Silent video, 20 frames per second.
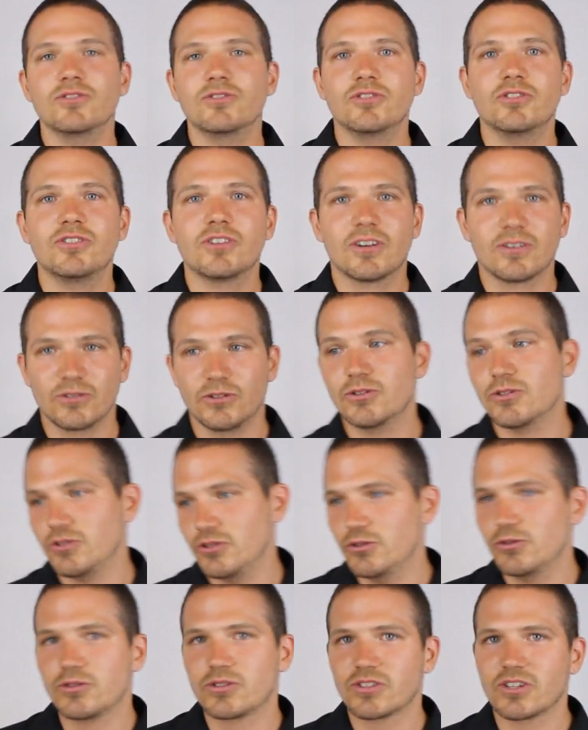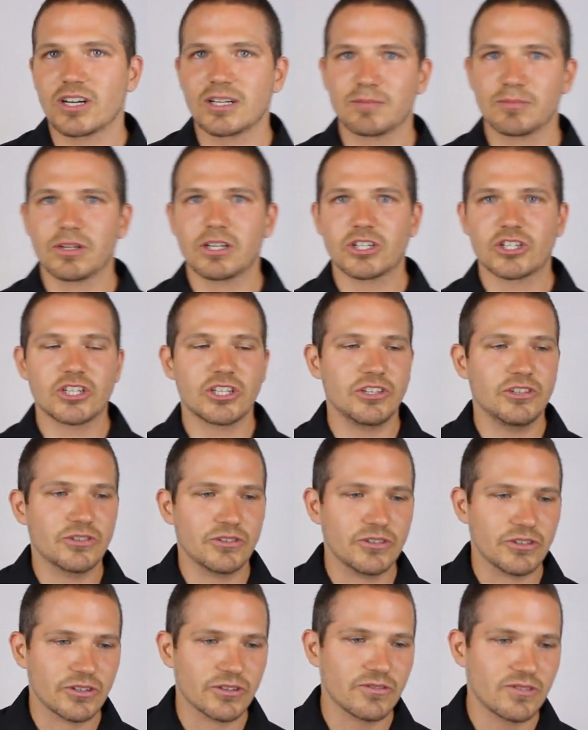you start blushing,
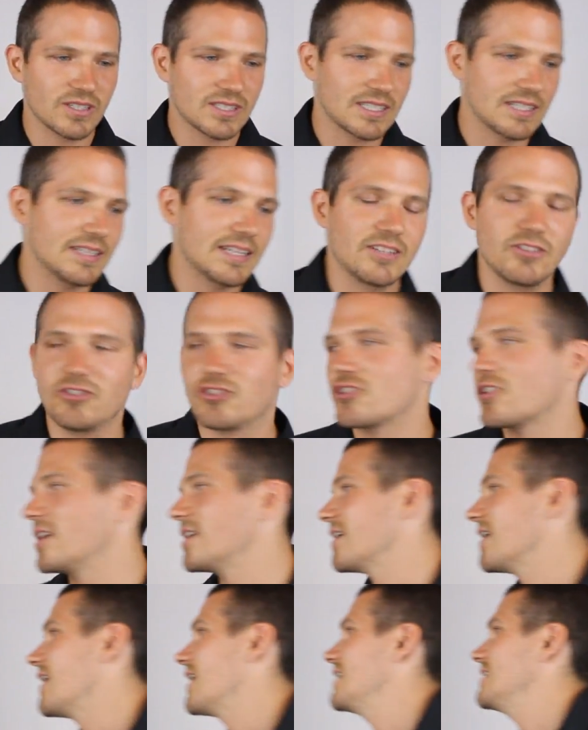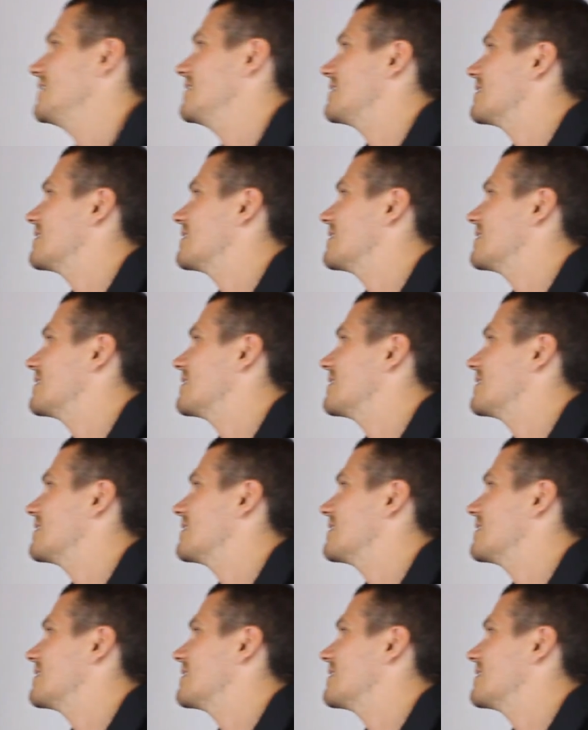you're nervous, and then you try to hide